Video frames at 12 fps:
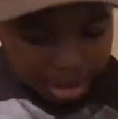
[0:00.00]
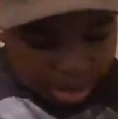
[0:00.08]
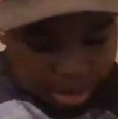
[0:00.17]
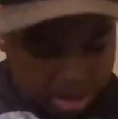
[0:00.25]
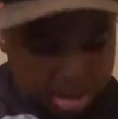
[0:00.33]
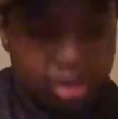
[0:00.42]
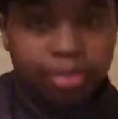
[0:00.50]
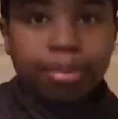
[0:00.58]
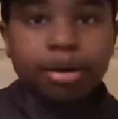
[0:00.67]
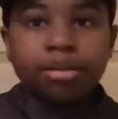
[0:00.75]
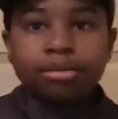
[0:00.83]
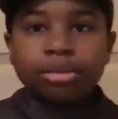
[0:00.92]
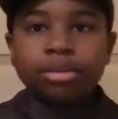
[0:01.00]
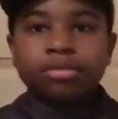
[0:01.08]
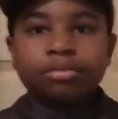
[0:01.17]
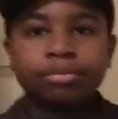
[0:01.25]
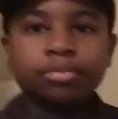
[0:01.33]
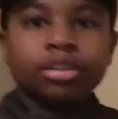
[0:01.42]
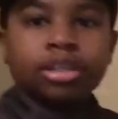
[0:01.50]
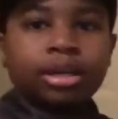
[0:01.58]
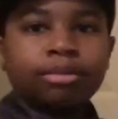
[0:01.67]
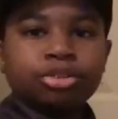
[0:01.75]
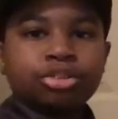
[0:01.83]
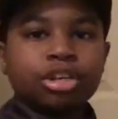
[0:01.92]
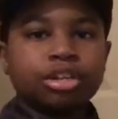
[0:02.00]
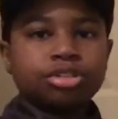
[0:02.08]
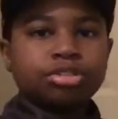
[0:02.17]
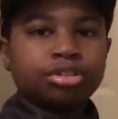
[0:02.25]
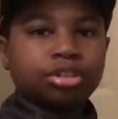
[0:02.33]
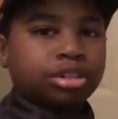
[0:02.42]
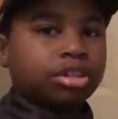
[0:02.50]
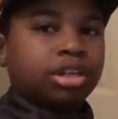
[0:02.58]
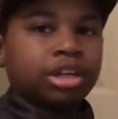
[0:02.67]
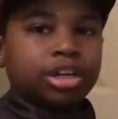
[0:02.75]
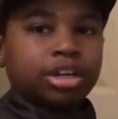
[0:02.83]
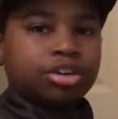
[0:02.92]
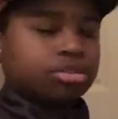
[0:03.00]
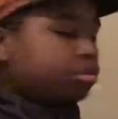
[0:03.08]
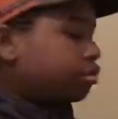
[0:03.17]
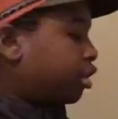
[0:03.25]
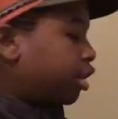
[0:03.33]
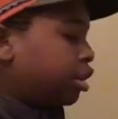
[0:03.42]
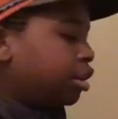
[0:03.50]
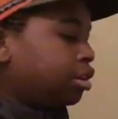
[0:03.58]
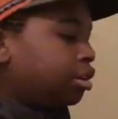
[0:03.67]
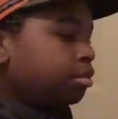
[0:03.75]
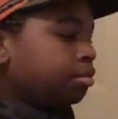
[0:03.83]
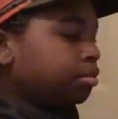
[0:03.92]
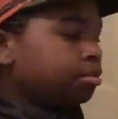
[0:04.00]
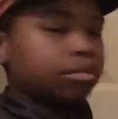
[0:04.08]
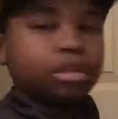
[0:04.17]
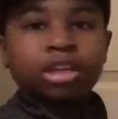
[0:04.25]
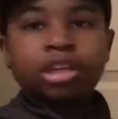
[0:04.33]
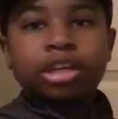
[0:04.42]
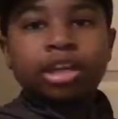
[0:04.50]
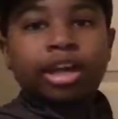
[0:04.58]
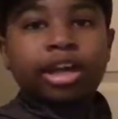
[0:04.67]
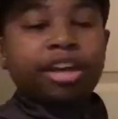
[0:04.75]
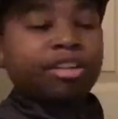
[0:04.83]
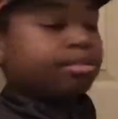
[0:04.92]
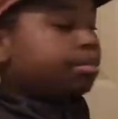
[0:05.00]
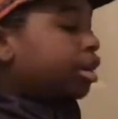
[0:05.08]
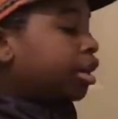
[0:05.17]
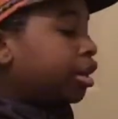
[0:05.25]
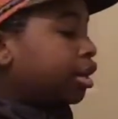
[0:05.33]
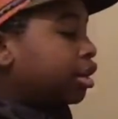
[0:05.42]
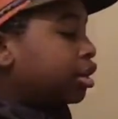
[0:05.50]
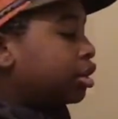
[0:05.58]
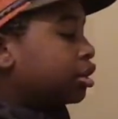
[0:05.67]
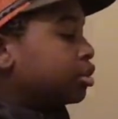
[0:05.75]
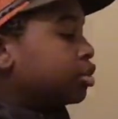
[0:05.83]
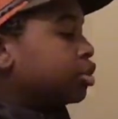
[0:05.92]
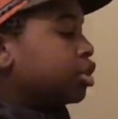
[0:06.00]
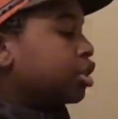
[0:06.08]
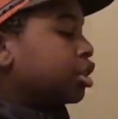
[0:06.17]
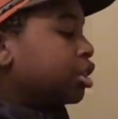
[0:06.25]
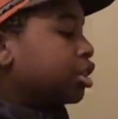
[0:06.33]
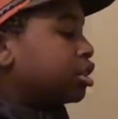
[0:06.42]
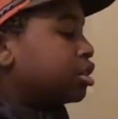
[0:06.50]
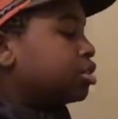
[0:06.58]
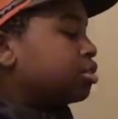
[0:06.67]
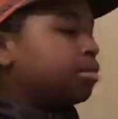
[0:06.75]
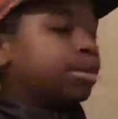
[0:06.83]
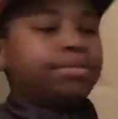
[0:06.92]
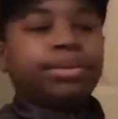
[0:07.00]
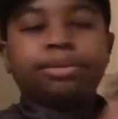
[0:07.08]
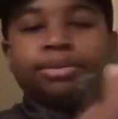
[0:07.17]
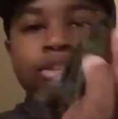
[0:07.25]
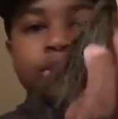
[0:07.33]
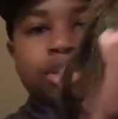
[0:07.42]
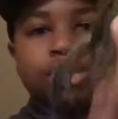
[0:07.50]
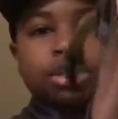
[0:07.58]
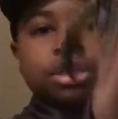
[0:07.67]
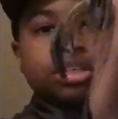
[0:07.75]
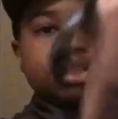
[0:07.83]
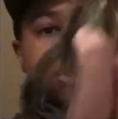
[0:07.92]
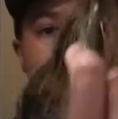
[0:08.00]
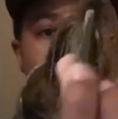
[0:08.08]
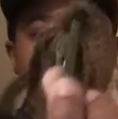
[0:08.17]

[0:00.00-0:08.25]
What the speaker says: This compartment, I'm gonna try to show y'all. This one right here, I have my jigs, my flipping jigs,